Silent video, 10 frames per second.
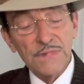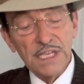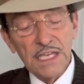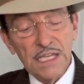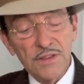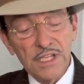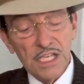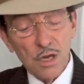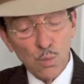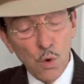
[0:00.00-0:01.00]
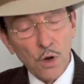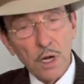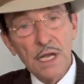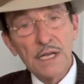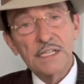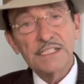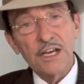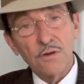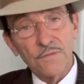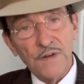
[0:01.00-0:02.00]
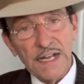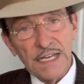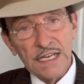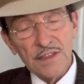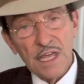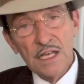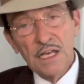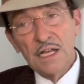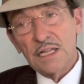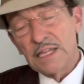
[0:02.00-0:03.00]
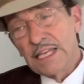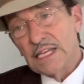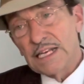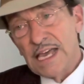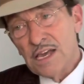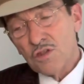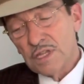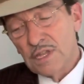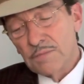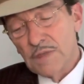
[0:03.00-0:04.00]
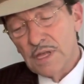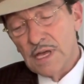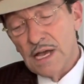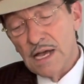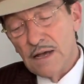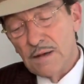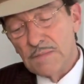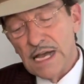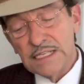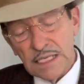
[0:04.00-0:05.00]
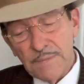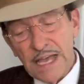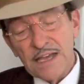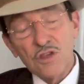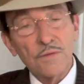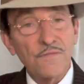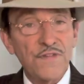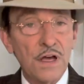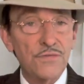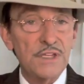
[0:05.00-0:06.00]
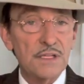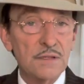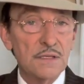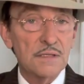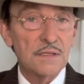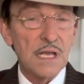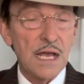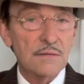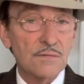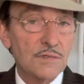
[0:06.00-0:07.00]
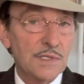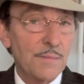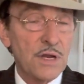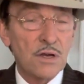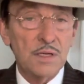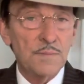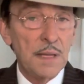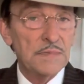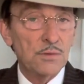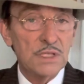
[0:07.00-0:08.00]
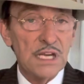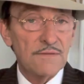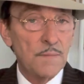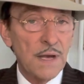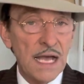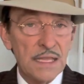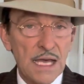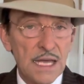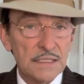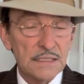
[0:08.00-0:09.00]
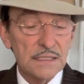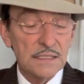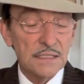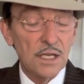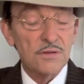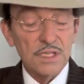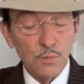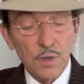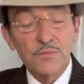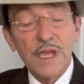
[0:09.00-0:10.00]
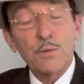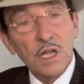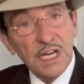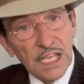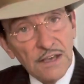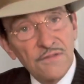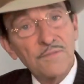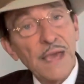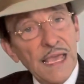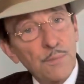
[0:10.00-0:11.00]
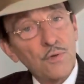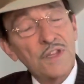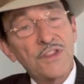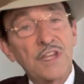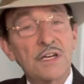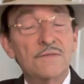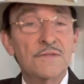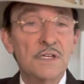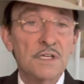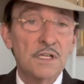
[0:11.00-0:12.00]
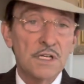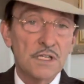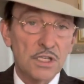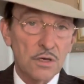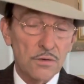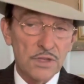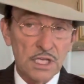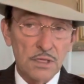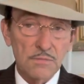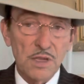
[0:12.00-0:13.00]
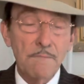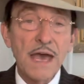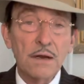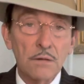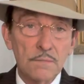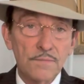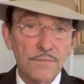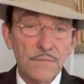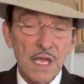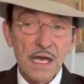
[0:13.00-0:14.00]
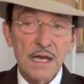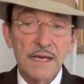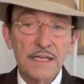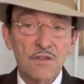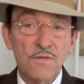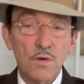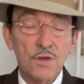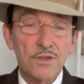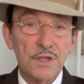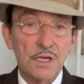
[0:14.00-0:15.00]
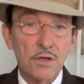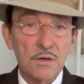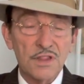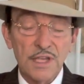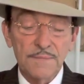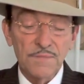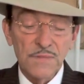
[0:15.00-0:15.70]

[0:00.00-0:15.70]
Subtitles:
the war to help finance. Lincoln actually, I can imagine, felt that the American public would never buy that. That they were going to give paper instead of, the metal as far as currency.